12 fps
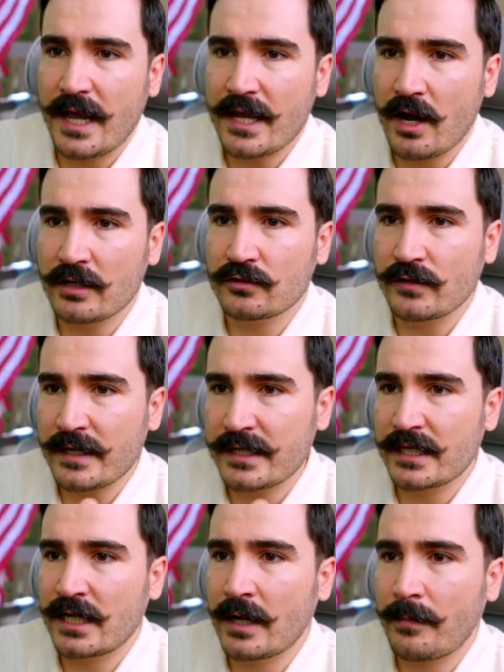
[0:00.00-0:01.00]
880
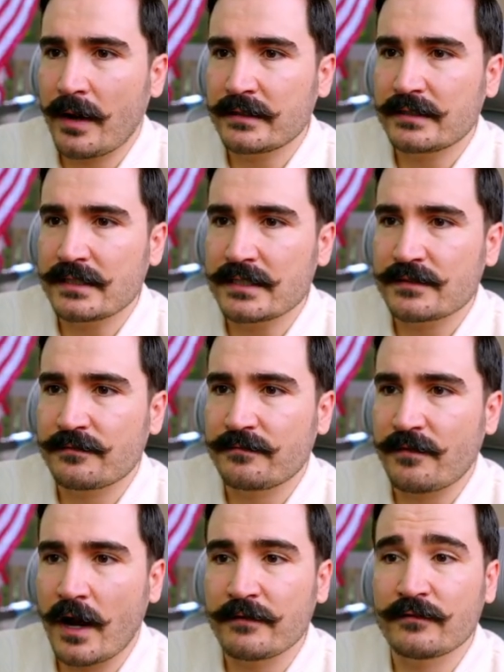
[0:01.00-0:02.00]
gigabyte is
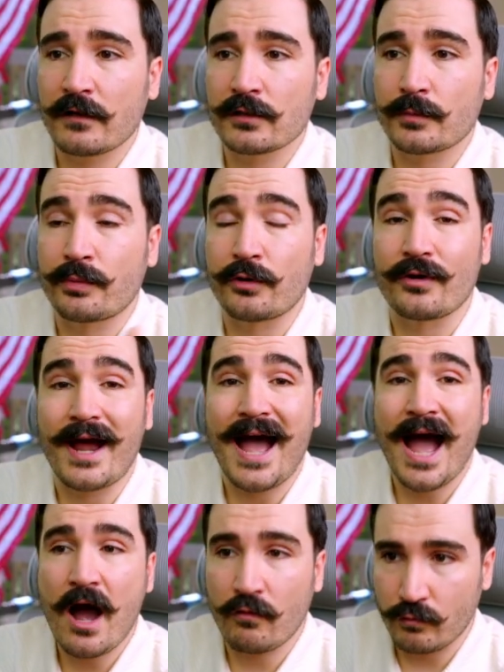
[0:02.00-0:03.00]
$5 per
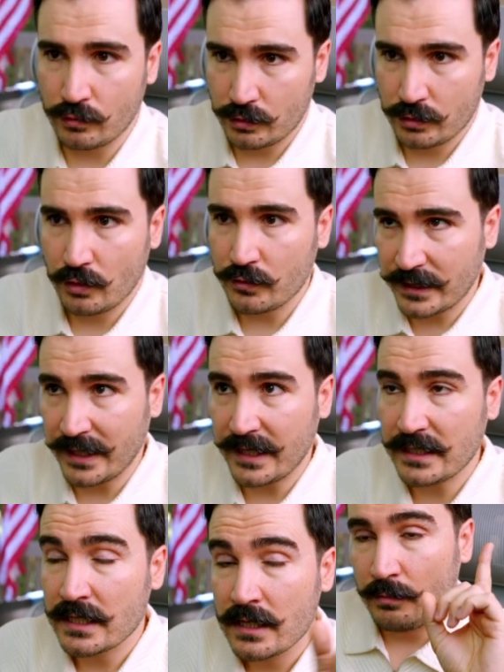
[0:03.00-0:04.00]
hour,
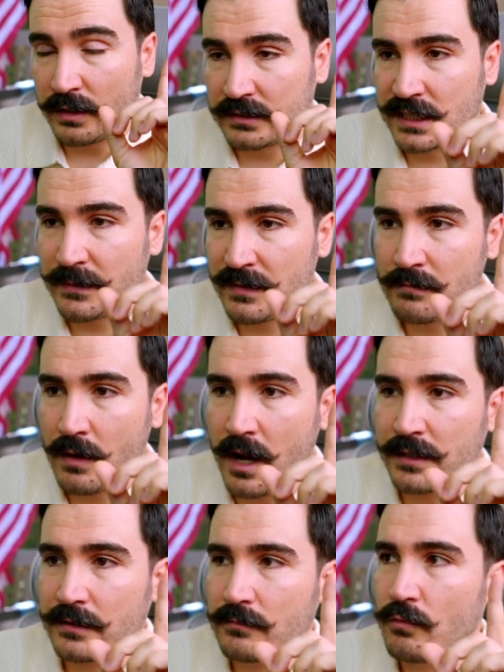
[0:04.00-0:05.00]
okay? But keep in
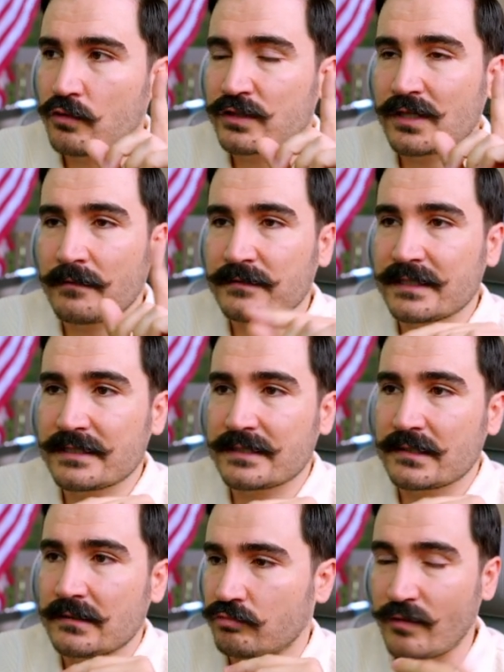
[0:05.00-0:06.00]
mind, most of
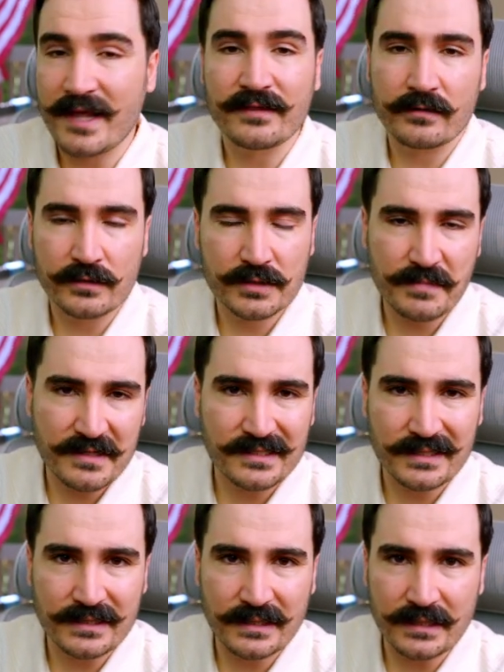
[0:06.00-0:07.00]
these renders
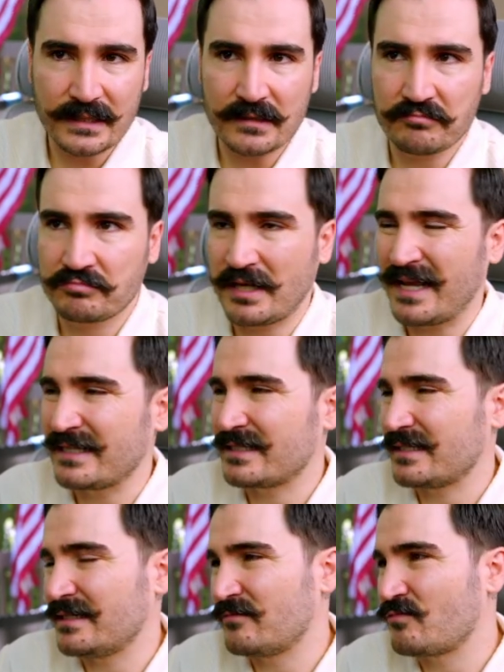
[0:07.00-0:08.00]
basically
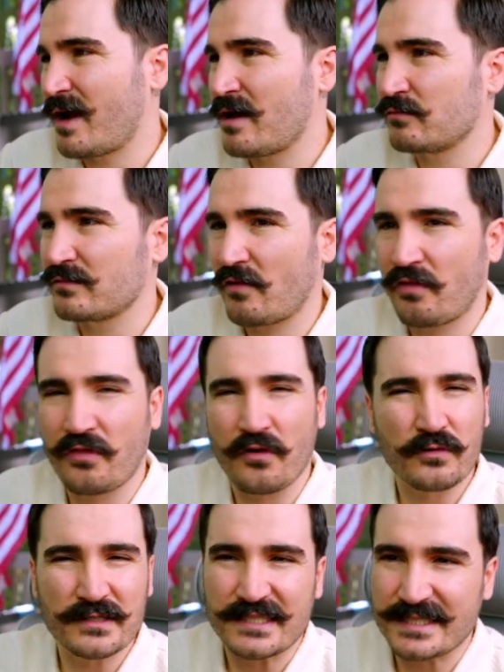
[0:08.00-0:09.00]
takes around
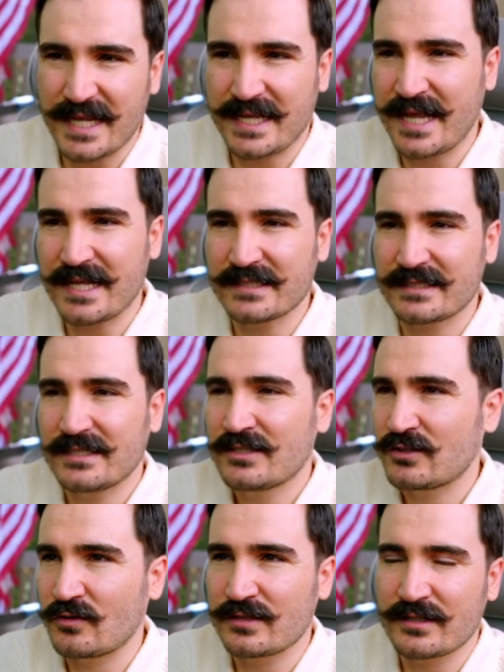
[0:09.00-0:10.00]
30 seconds,
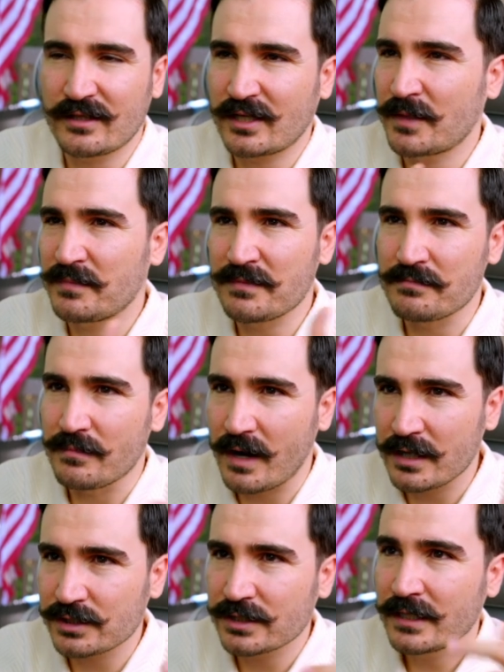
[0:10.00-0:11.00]
so it's not gonna be
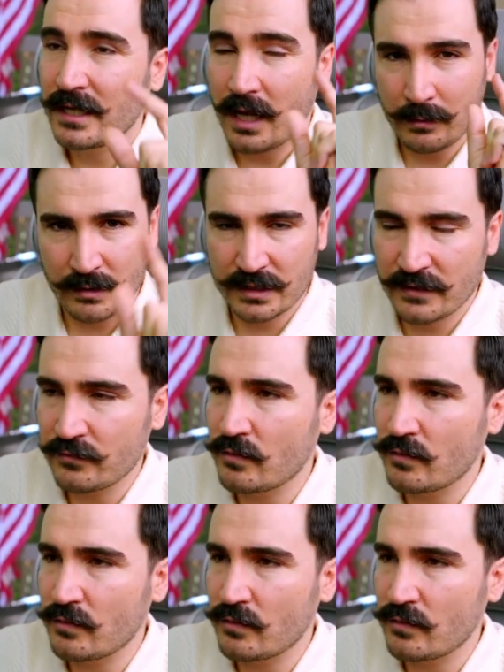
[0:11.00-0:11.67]
much. I'm gonna give you